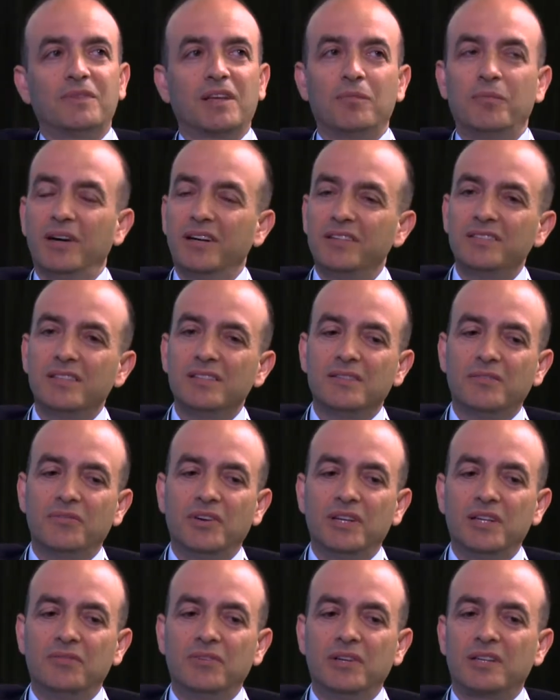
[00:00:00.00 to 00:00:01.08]
Mars is a
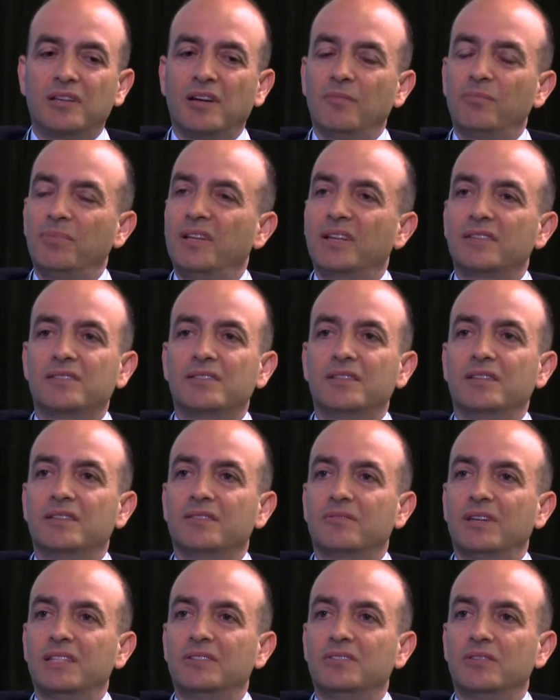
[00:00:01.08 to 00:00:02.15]
very, very complex thing,
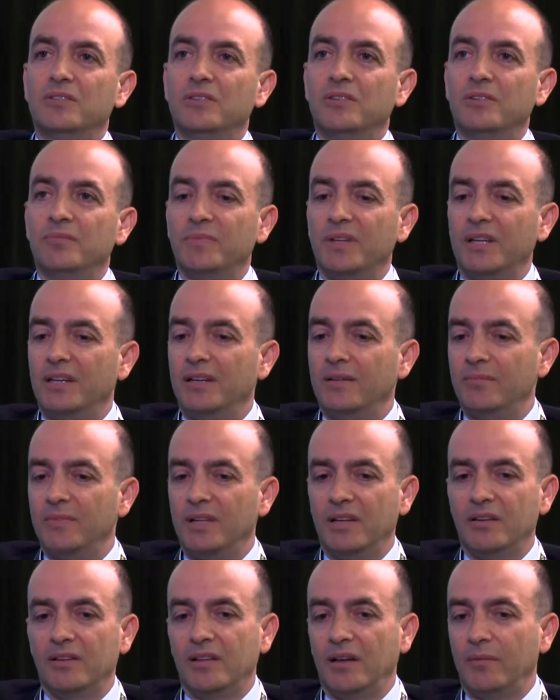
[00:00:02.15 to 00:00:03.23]
right? Yeah. So
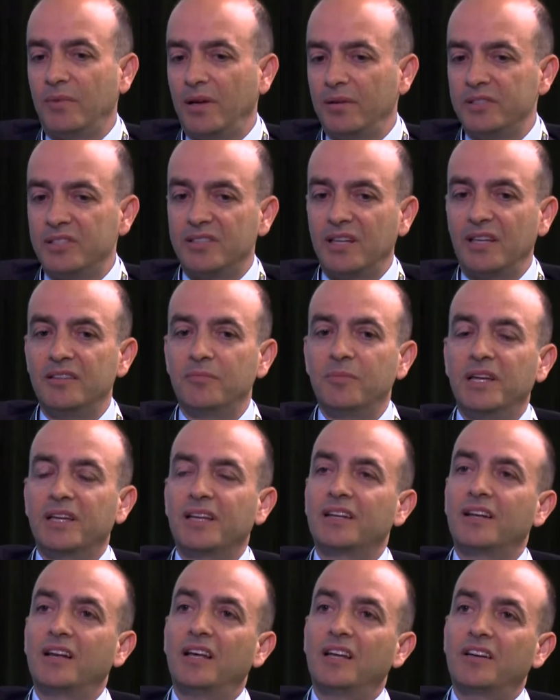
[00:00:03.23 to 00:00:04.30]
I understand they're
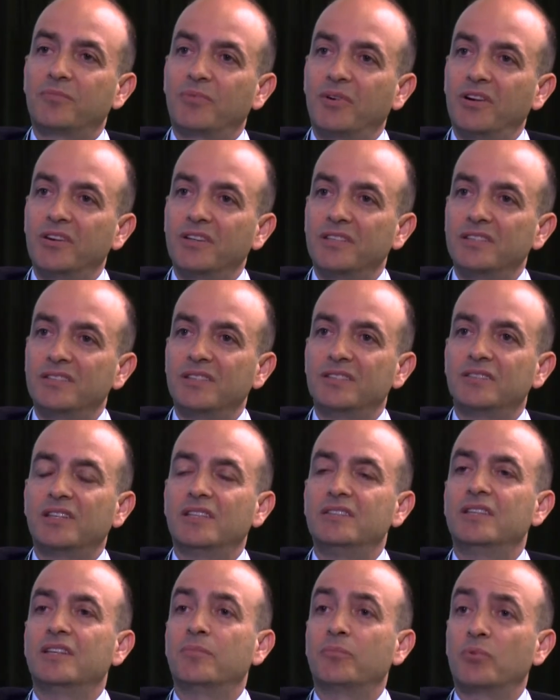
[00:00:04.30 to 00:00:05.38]
making a lot of progress in
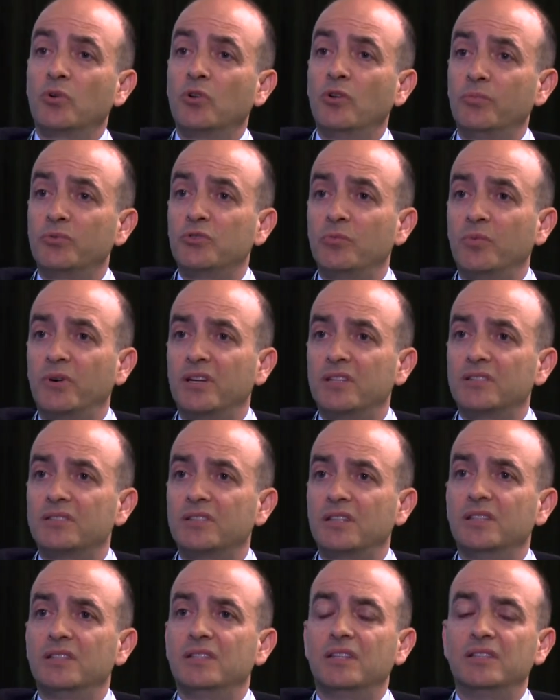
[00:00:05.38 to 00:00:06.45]
sending a probe to Mars
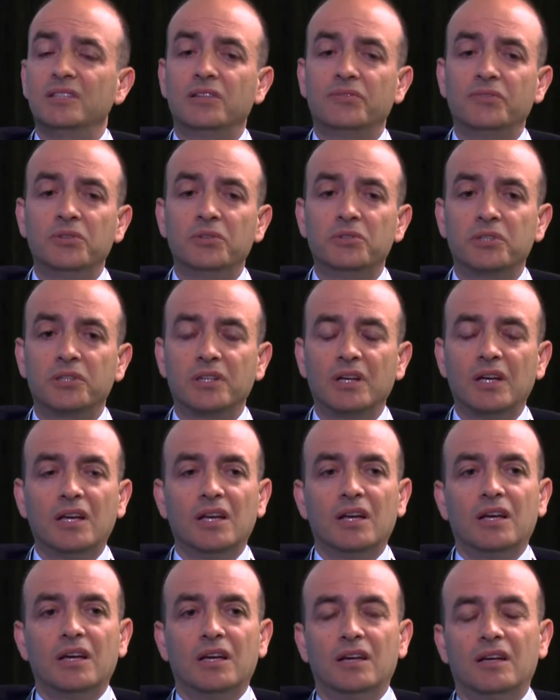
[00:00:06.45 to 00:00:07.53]
in the near future,
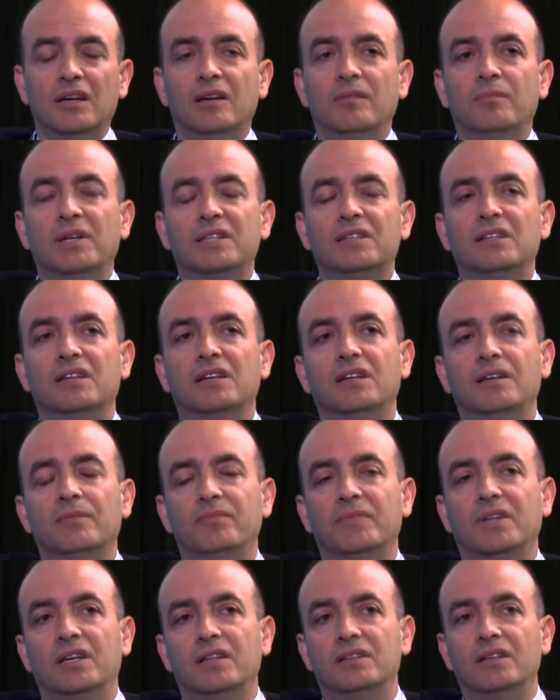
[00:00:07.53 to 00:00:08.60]
but and
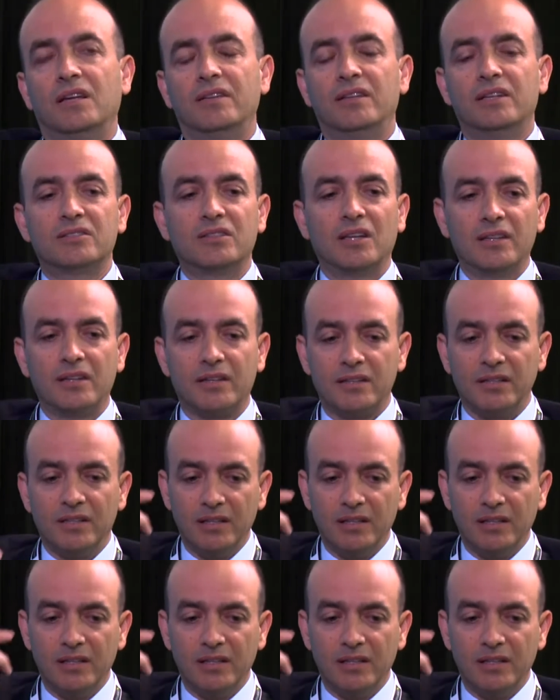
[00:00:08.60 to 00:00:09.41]
there's other